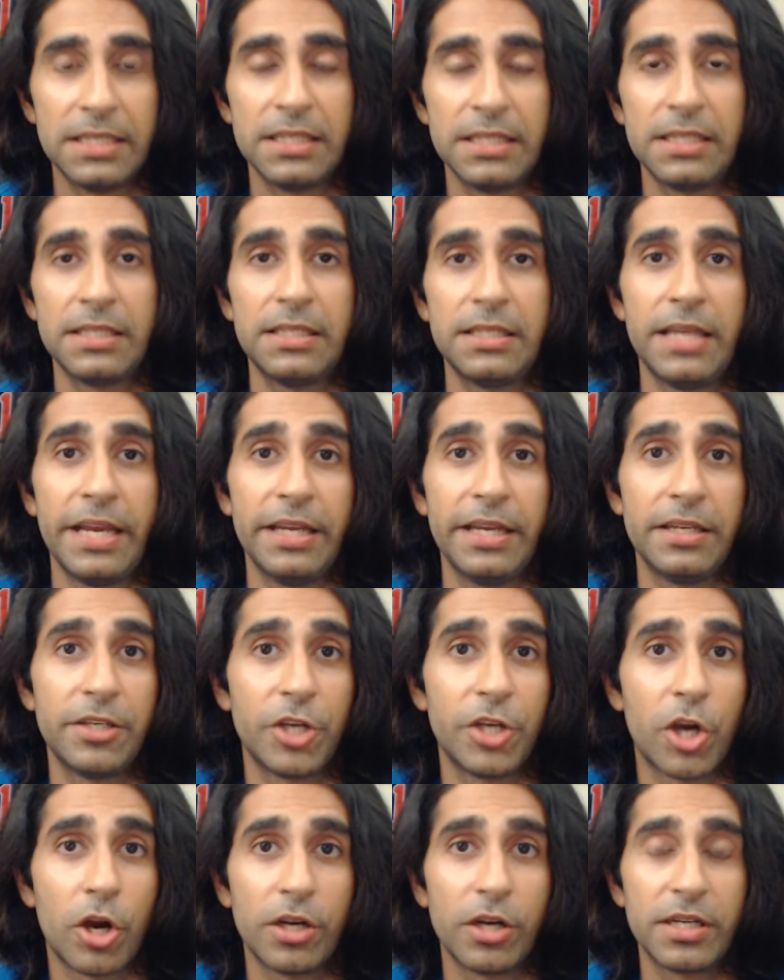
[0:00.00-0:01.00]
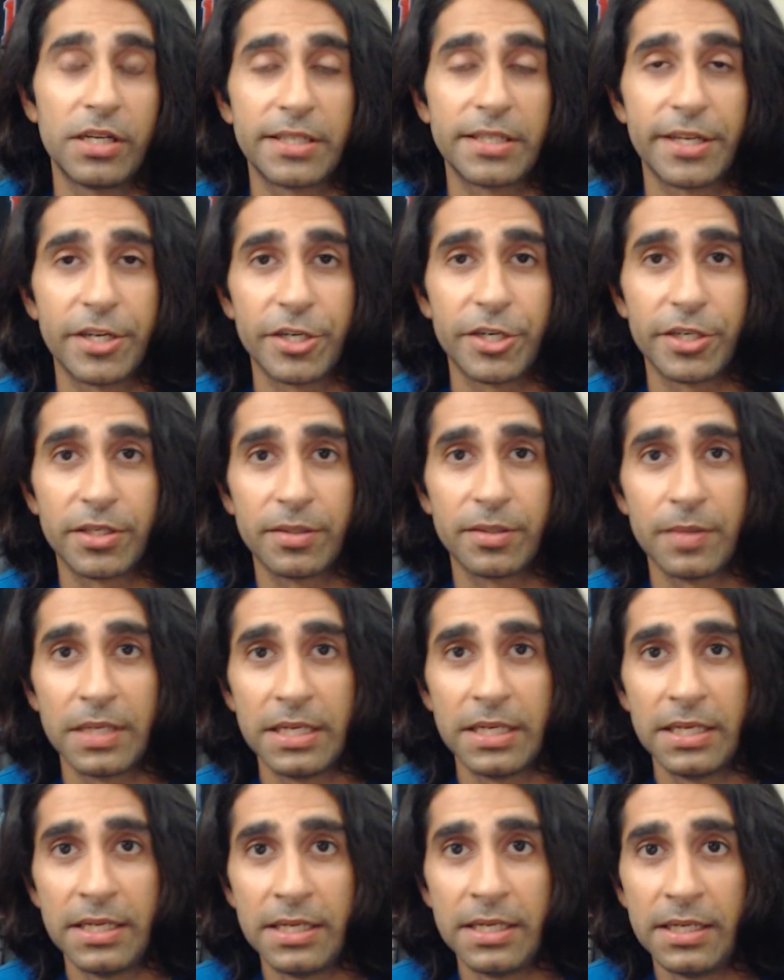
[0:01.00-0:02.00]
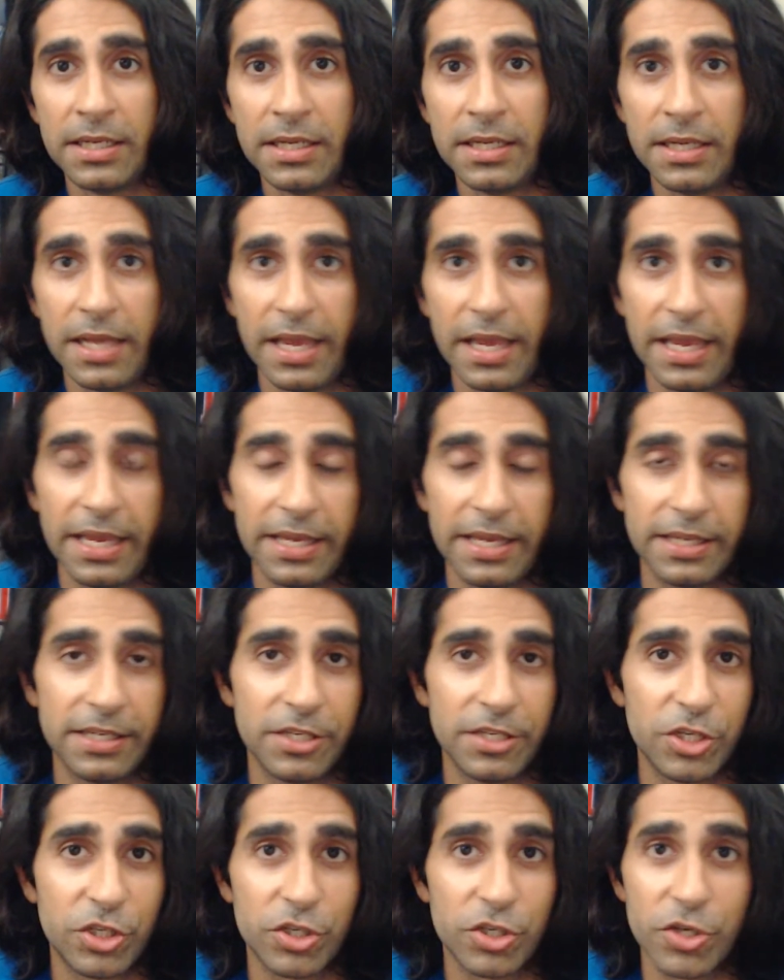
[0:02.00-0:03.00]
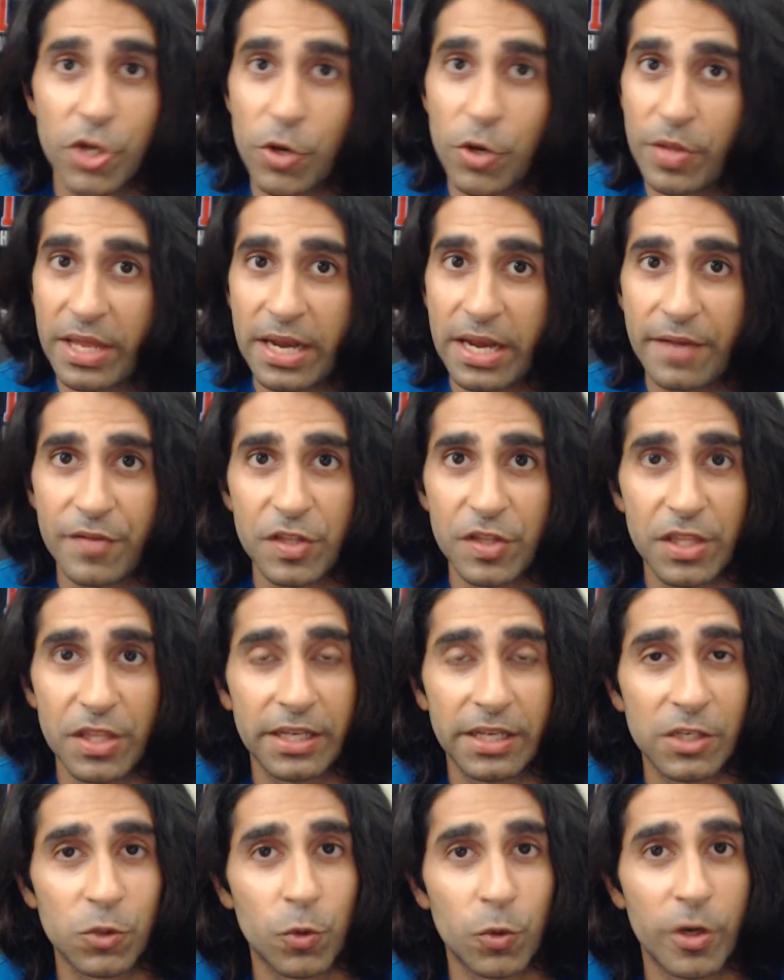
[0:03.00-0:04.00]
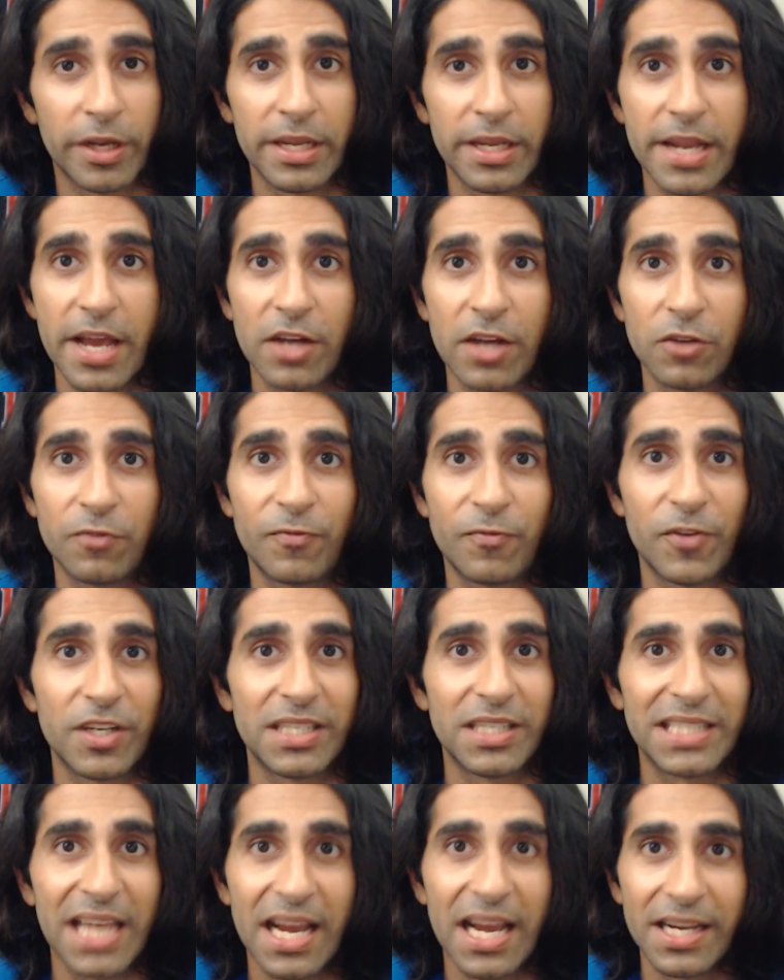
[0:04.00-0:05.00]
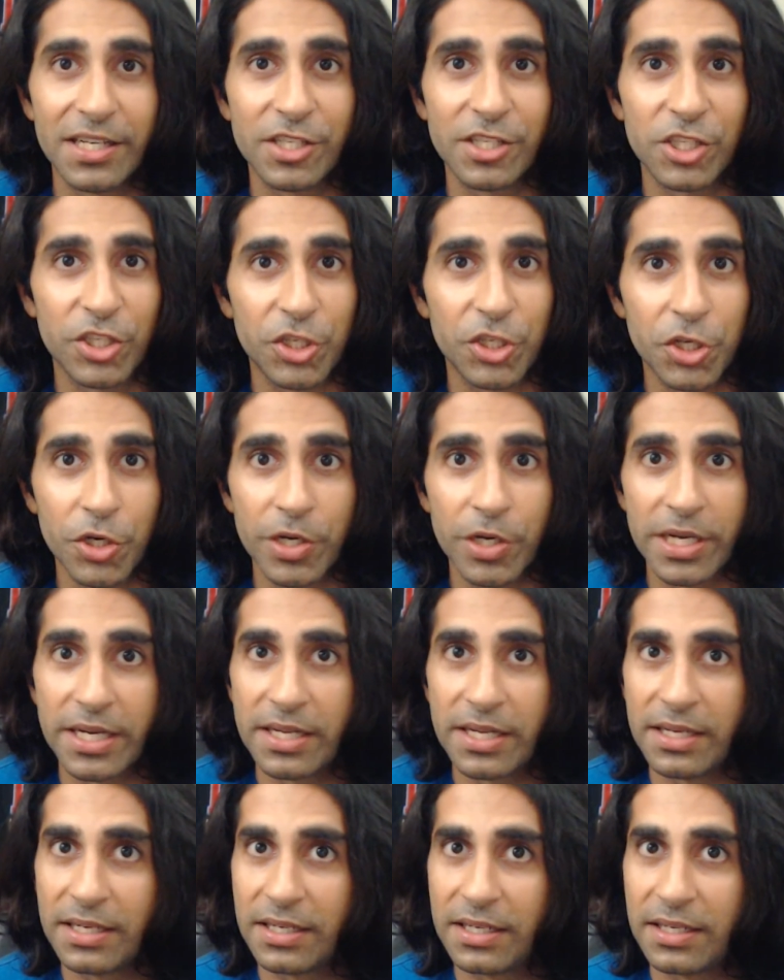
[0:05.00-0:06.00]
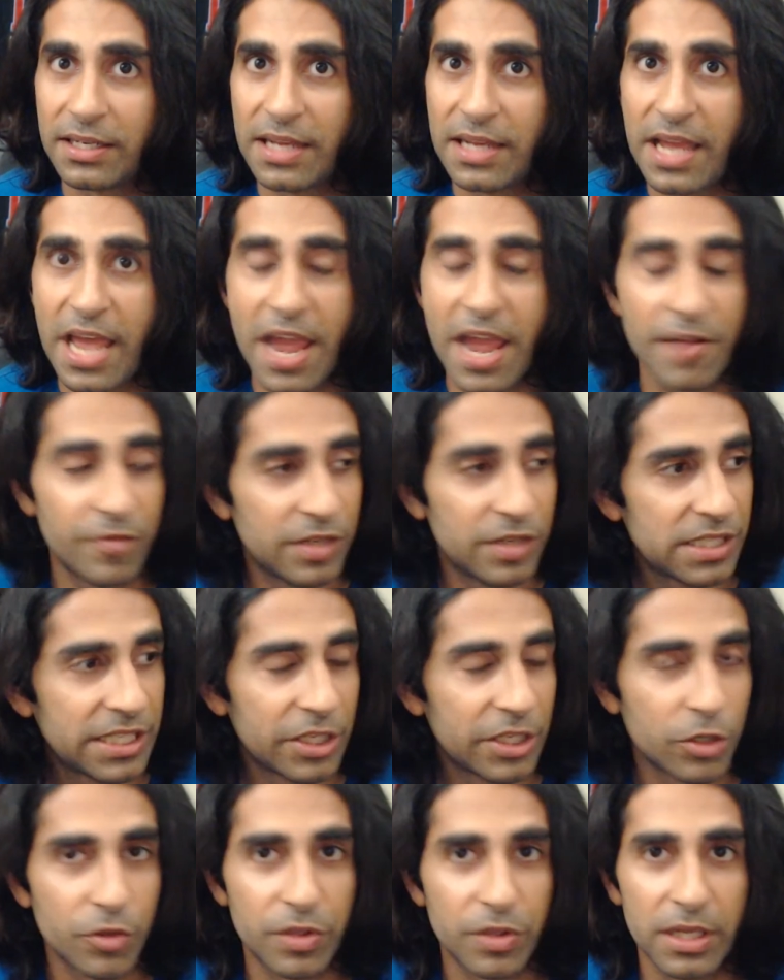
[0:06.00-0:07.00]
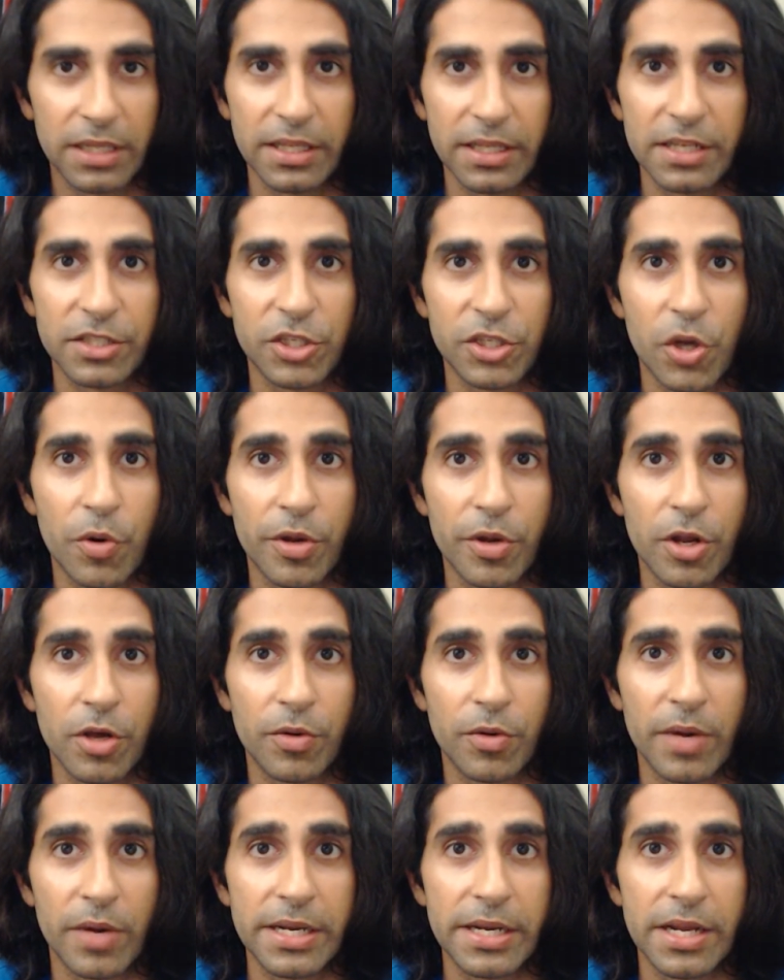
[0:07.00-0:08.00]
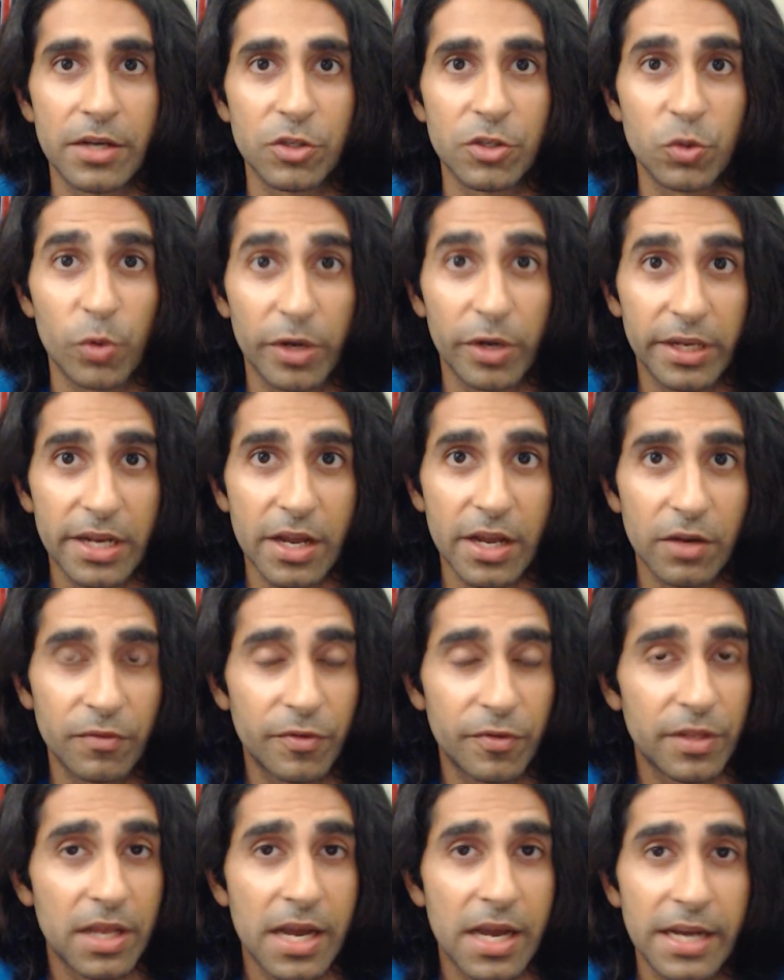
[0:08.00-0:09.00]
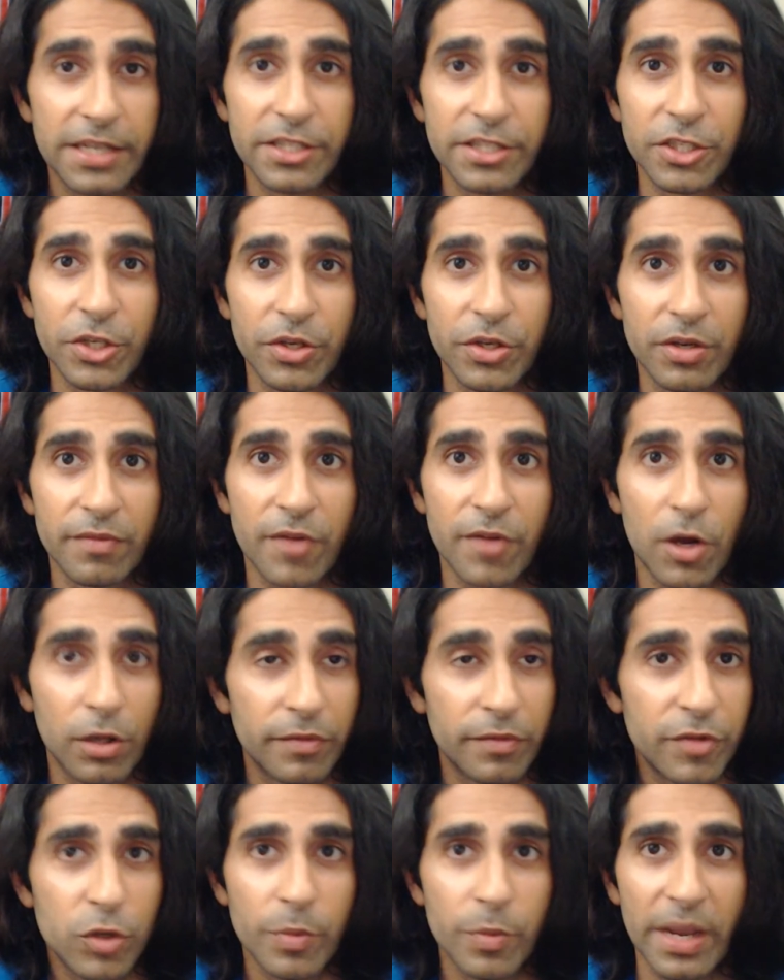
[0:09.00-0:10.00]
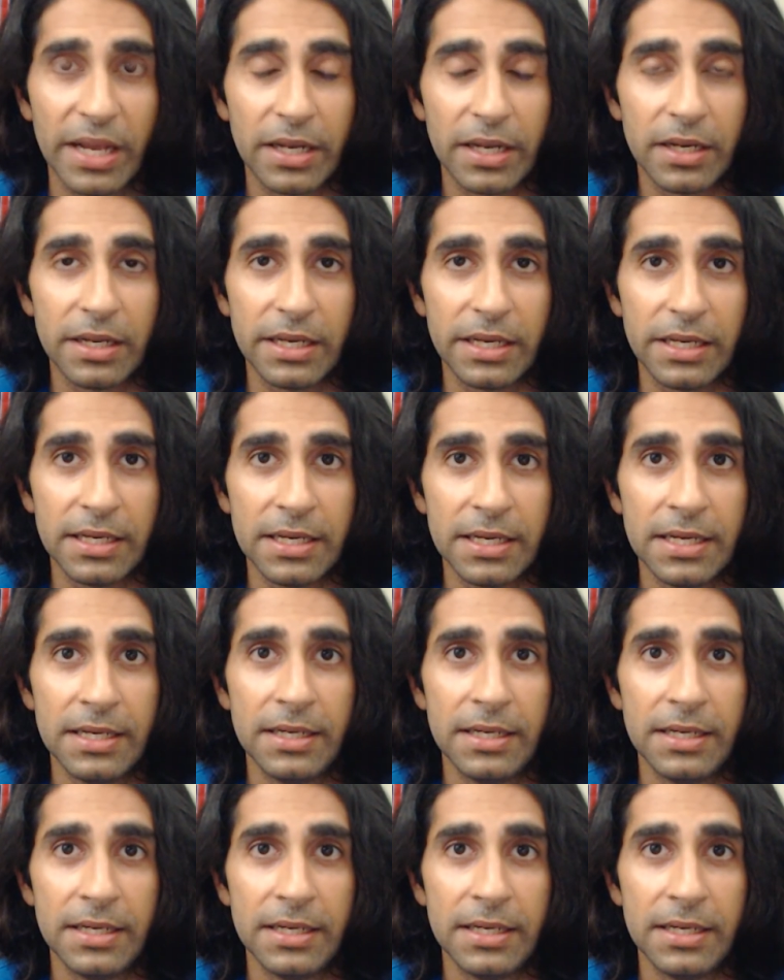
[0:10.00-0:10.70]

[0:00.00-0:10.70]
Stay in your heart center. And just know that everything is working out for its highest good. Every single thing that's going on right now is working out for the highest good of all of humanity.